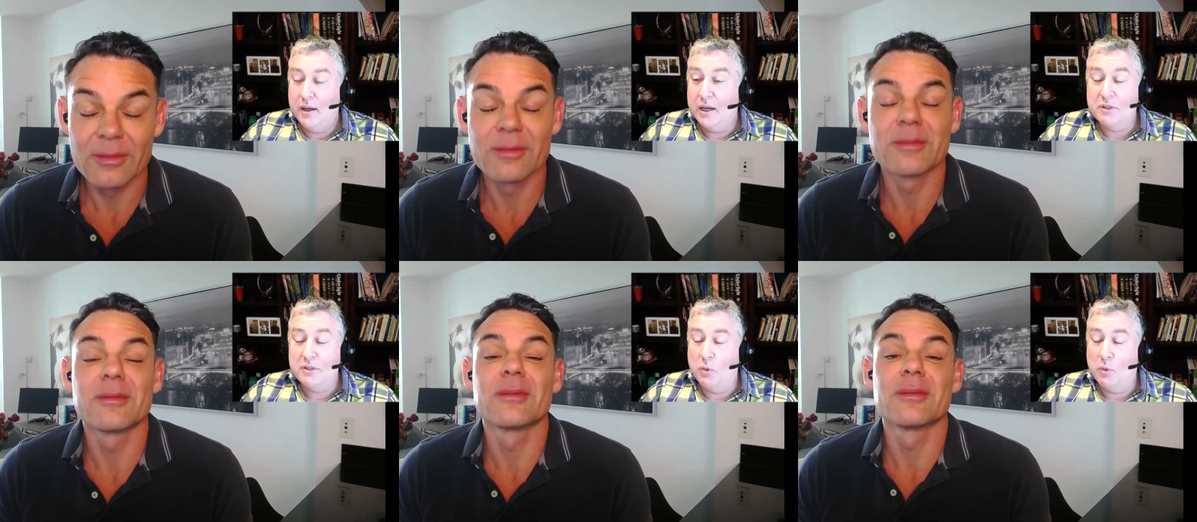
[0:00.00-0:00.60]
Speaker 1: I
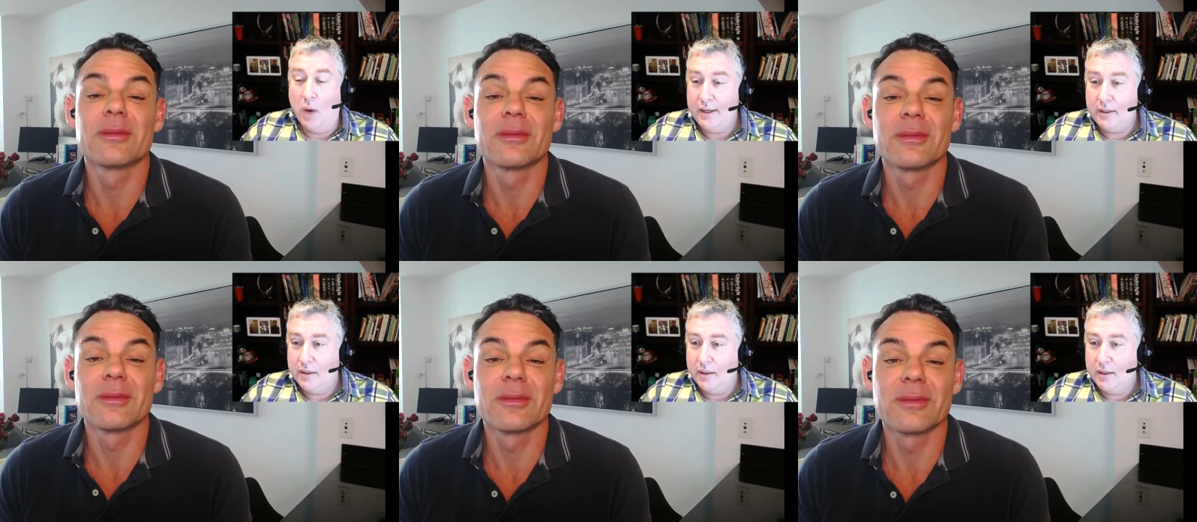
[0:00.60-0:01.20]
was like, What?
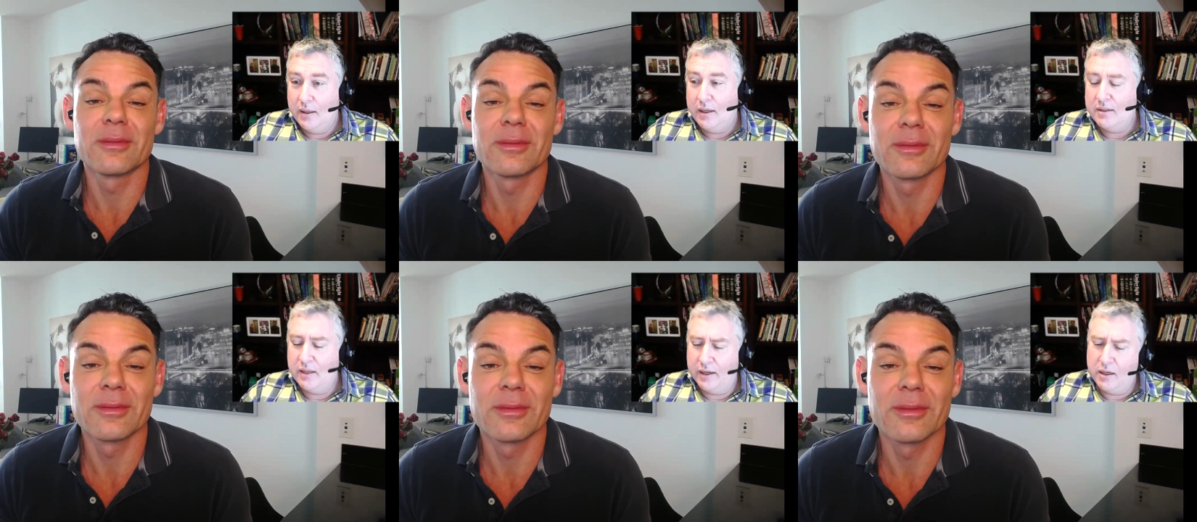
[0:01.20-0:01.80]

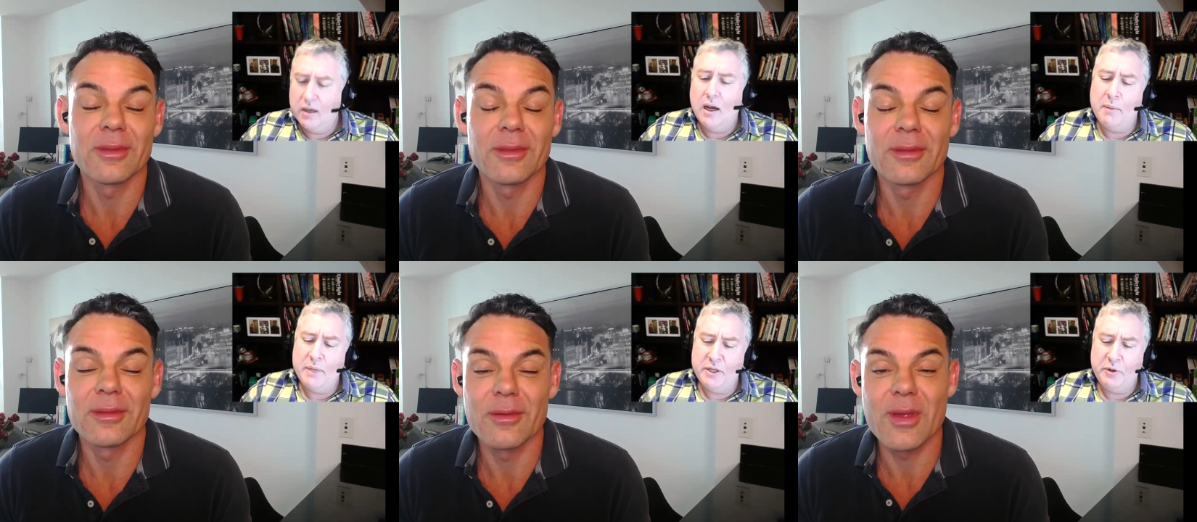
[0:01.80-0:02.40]
He's like,
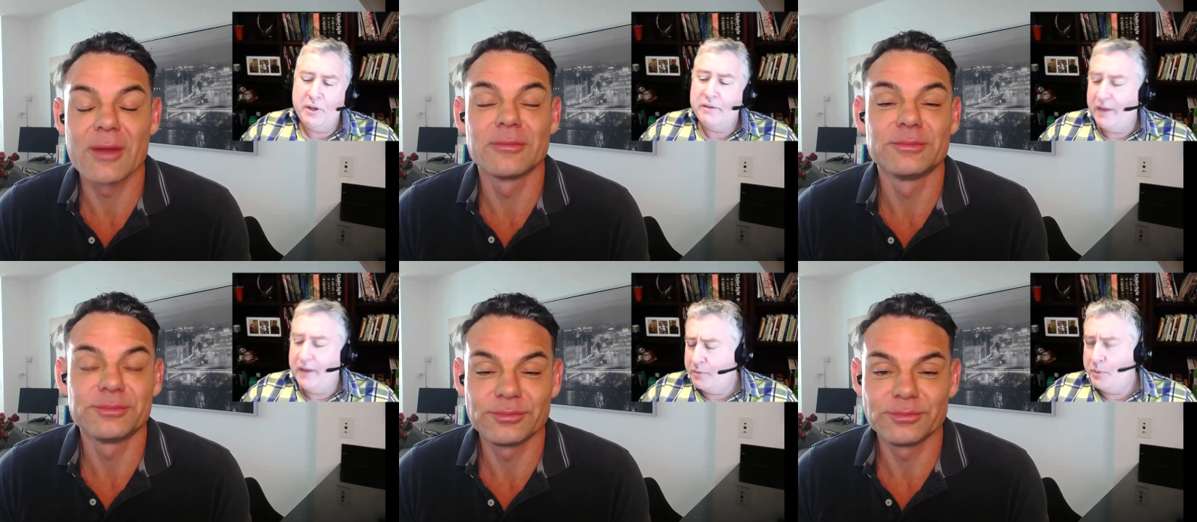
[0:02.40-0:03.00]
I'm going to do you a
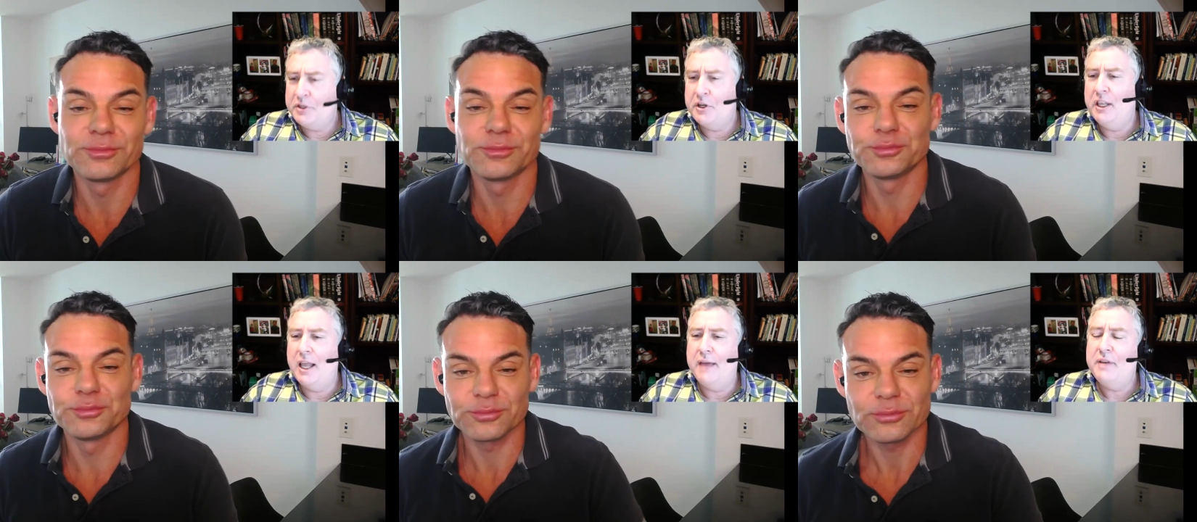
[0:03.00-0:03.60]
favor, put you
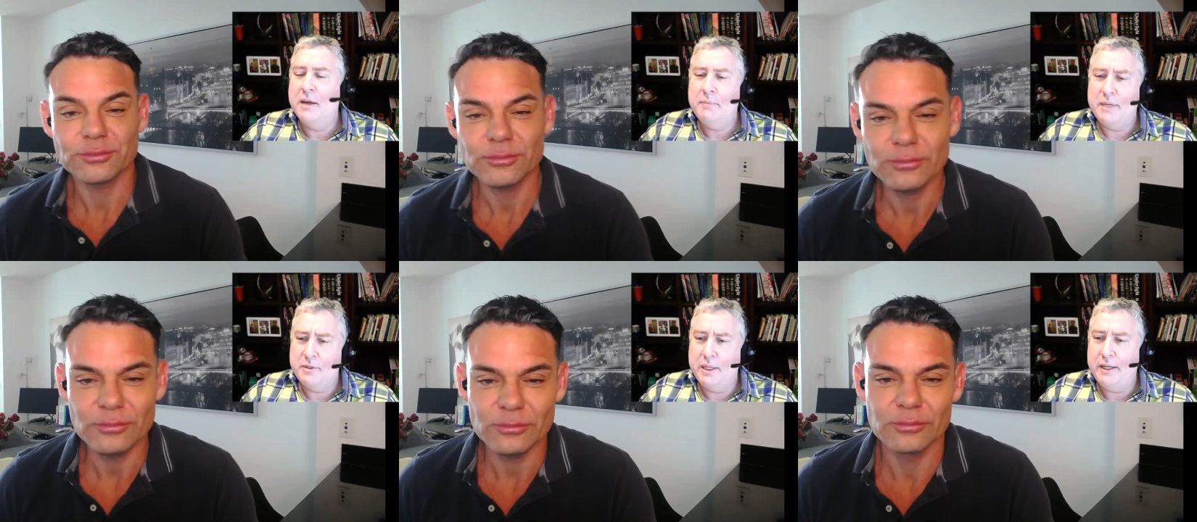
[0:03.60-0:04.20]
on lifetime
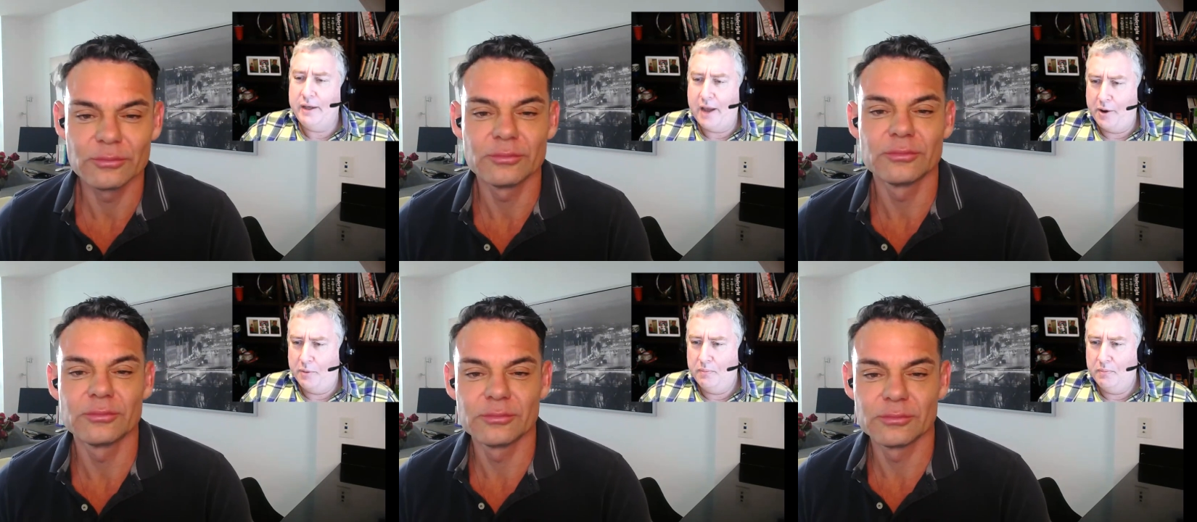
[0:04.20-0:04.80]
disability
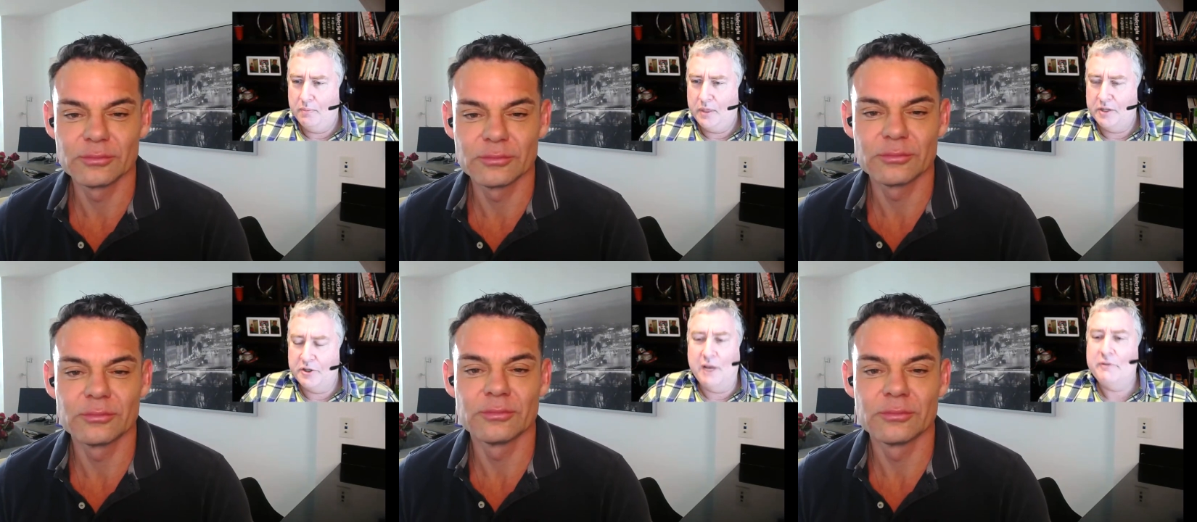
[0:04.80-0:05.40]
now
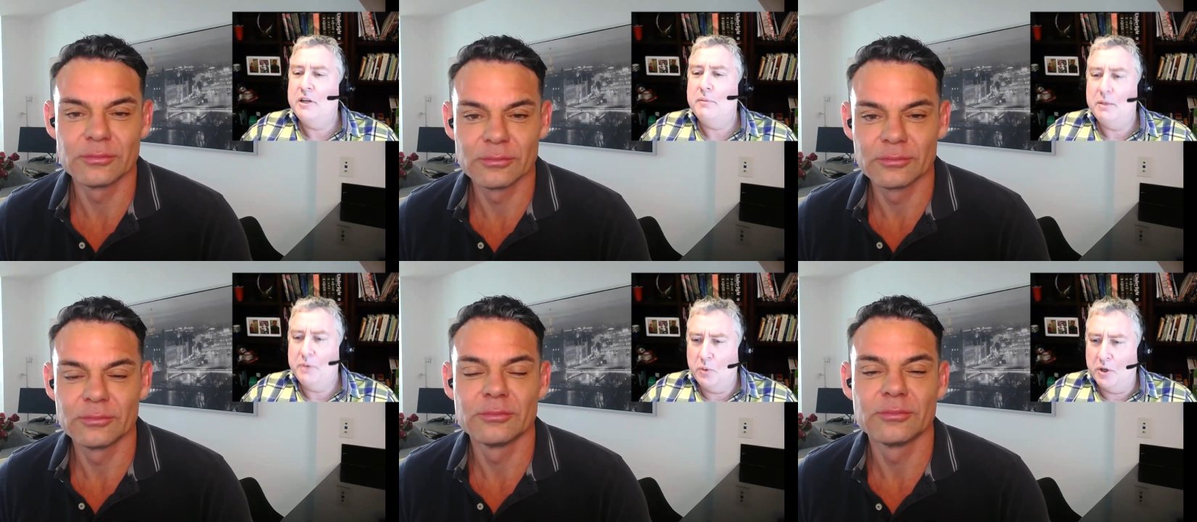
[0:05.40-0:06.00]
because you're never going to be
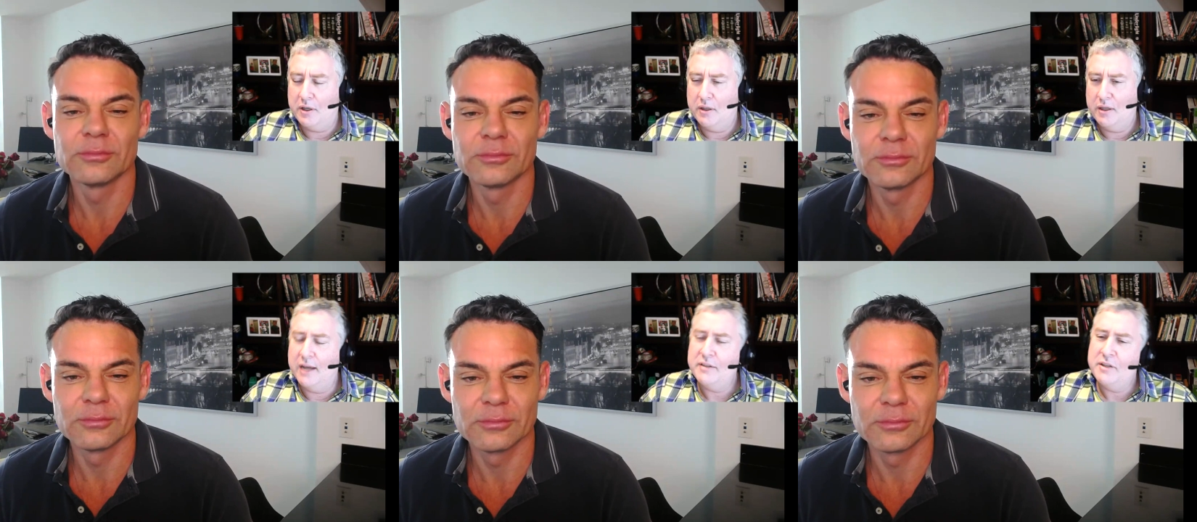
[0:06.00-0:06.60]
able to work.
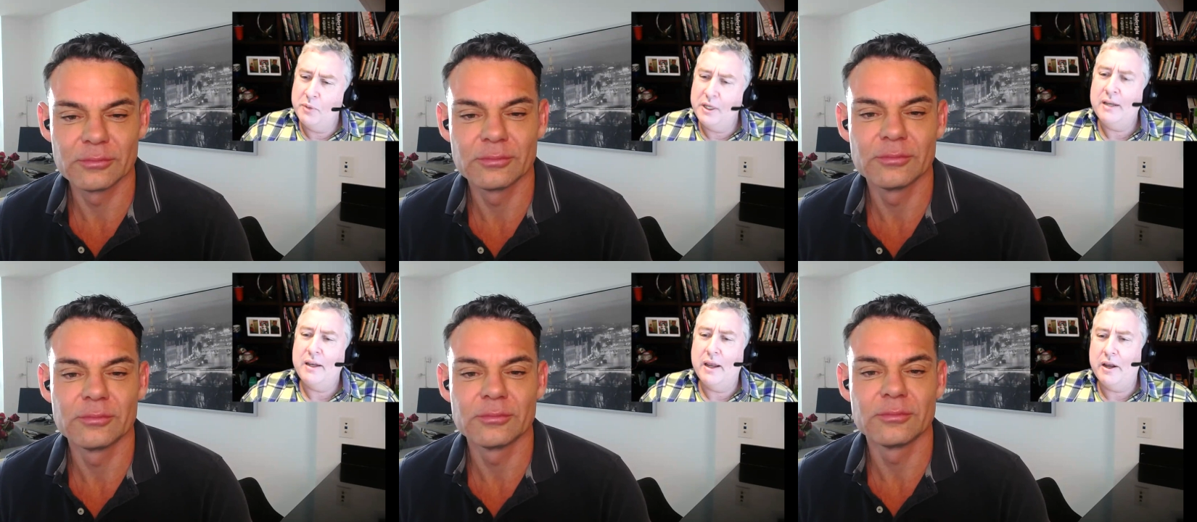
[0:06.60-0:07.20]
You got someone that
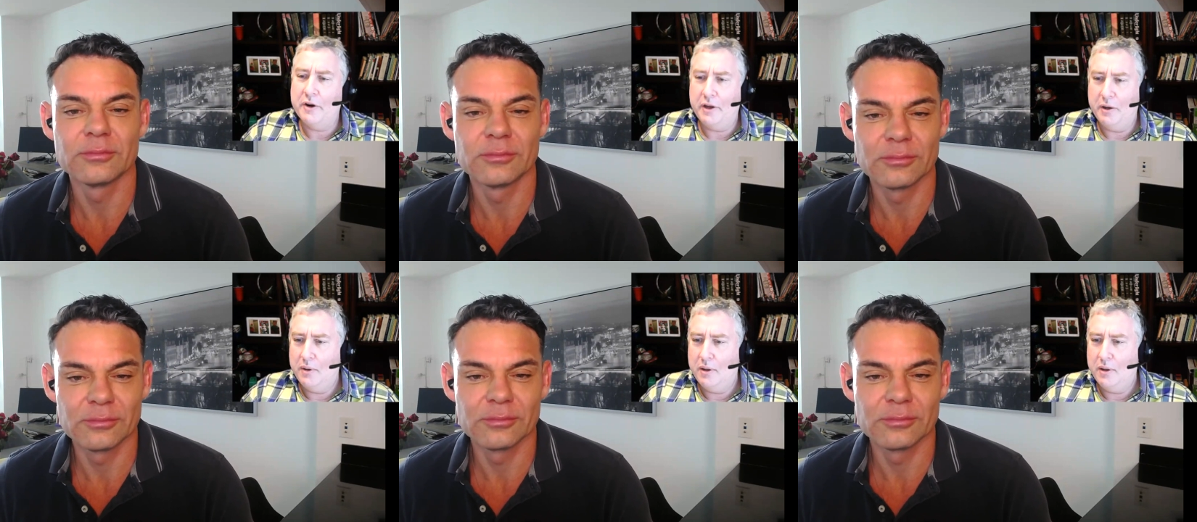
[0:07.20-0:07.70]
can take care of you?